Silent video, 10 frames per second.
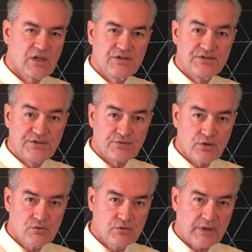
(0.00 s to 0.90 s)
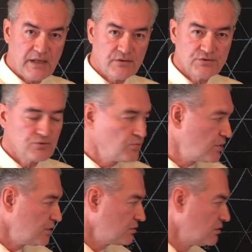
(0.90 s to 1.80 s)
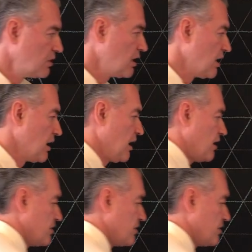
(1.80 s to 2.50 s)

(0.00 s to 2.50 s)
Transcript: 0 gallons of water. And